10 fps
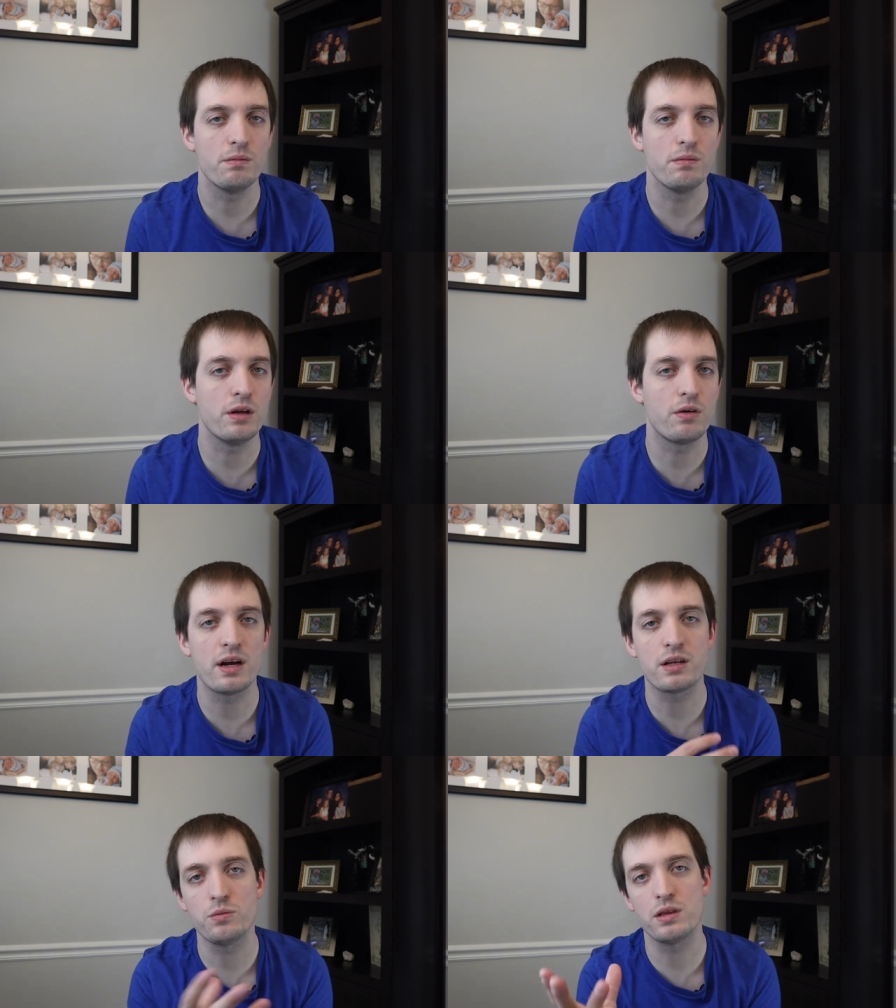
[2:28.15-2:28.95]

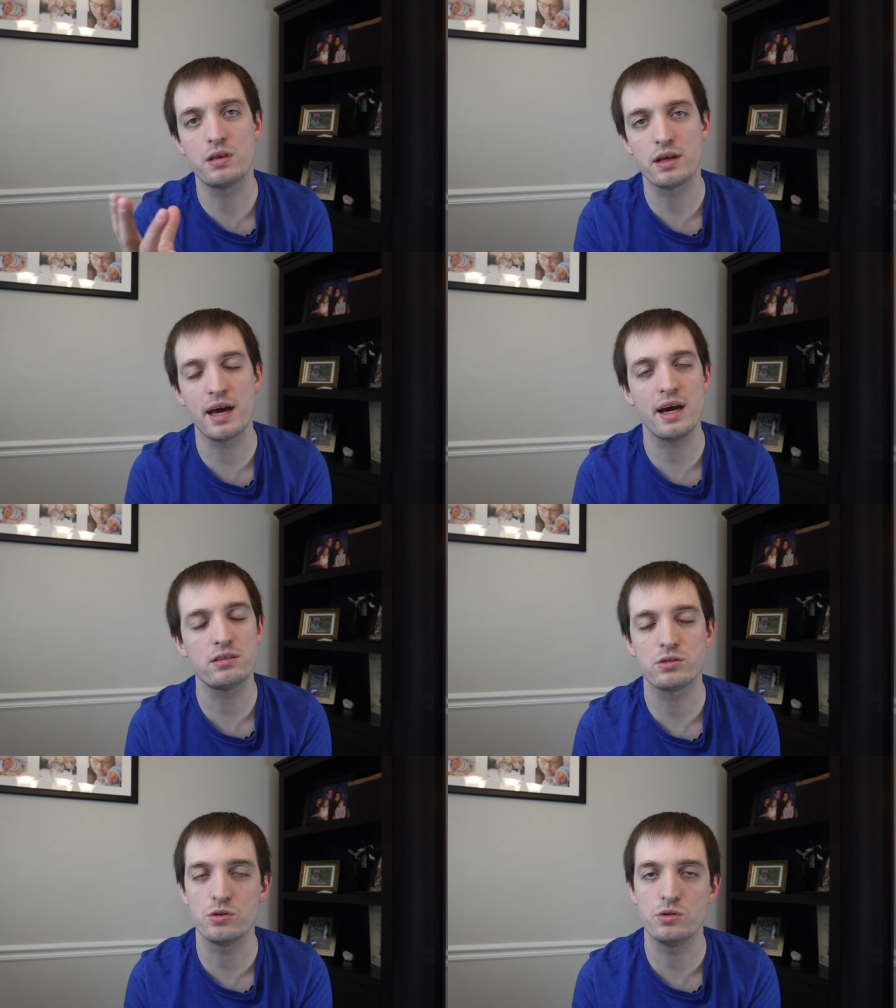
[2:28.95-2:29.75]
interact them with the
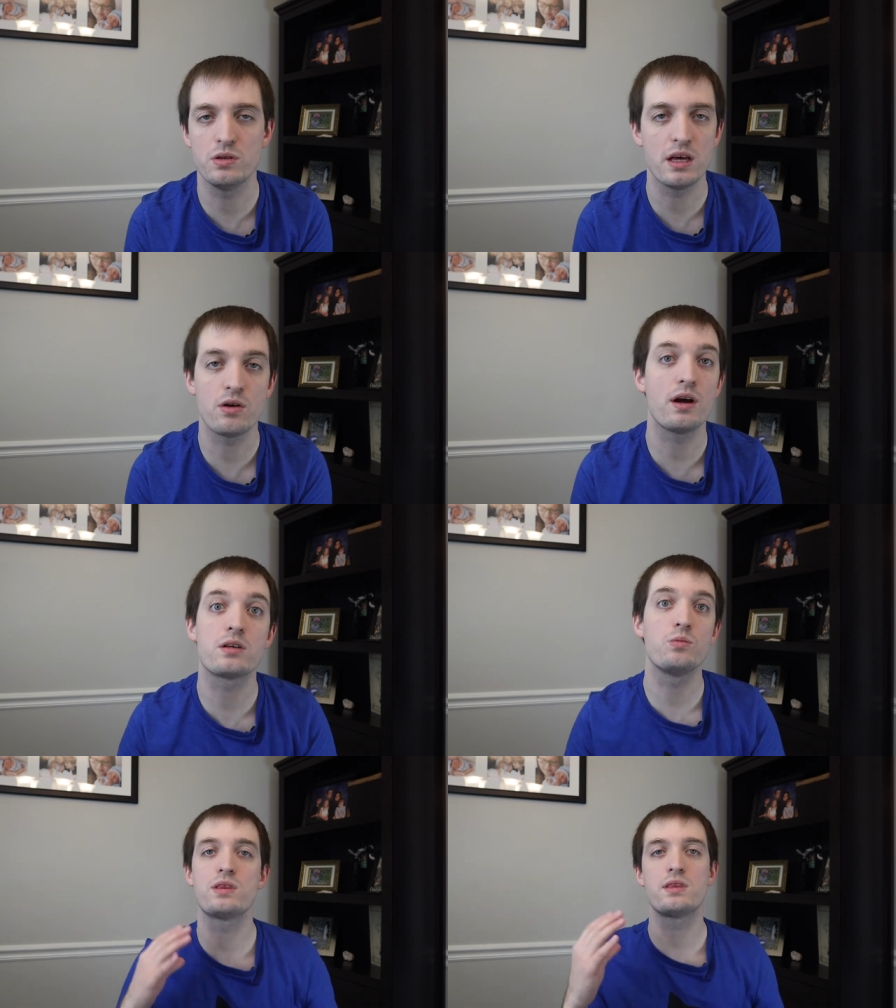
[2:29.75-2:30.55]
cats? Or do they interact
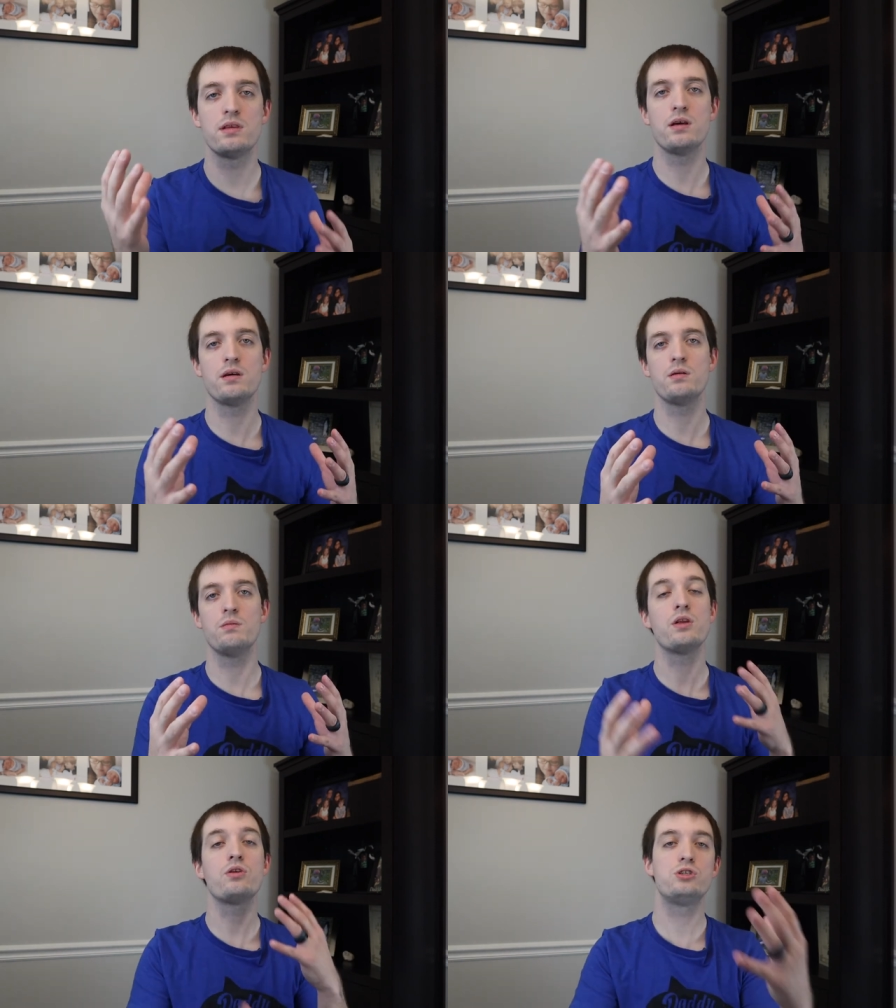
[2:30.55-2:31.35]
them with um,
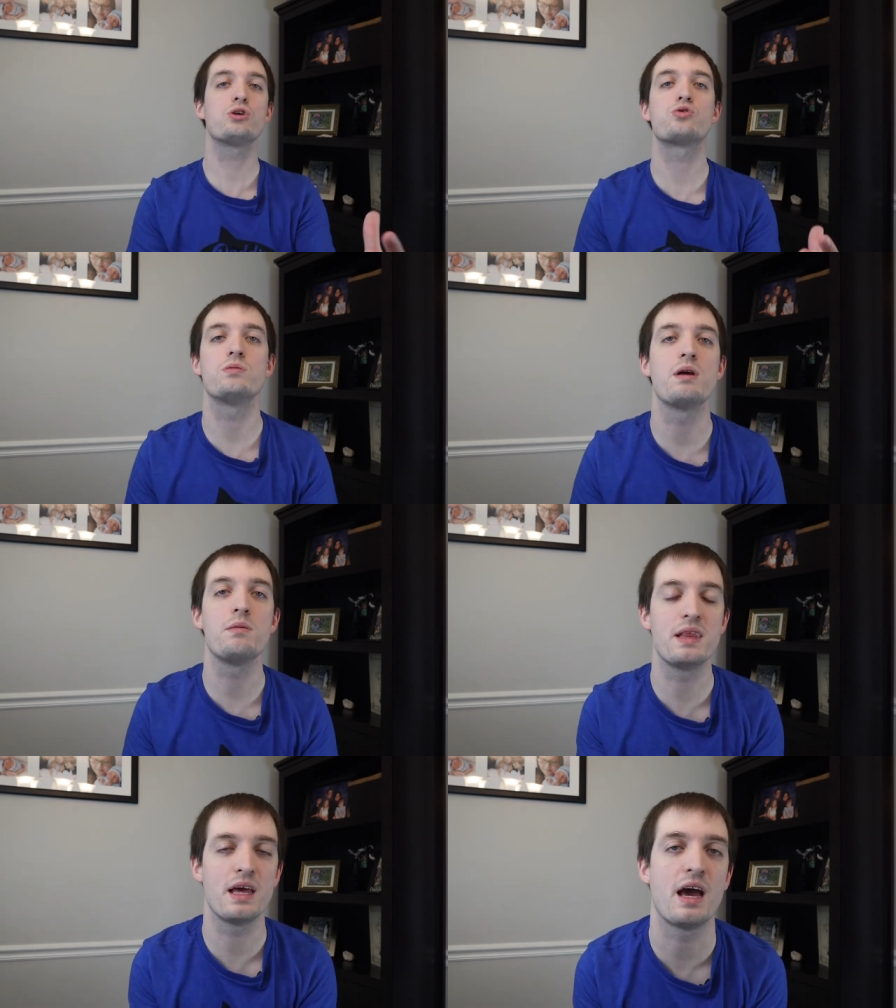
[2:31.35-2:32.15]
other children maybe
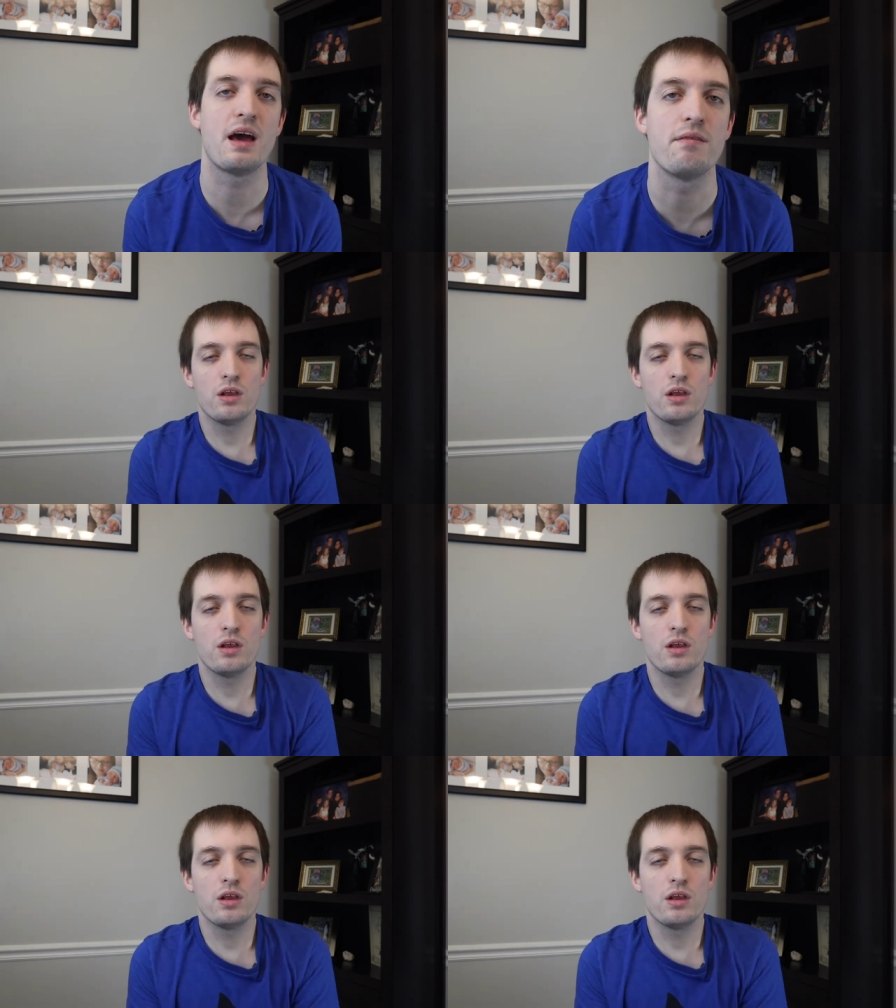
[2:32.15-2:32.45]
they have?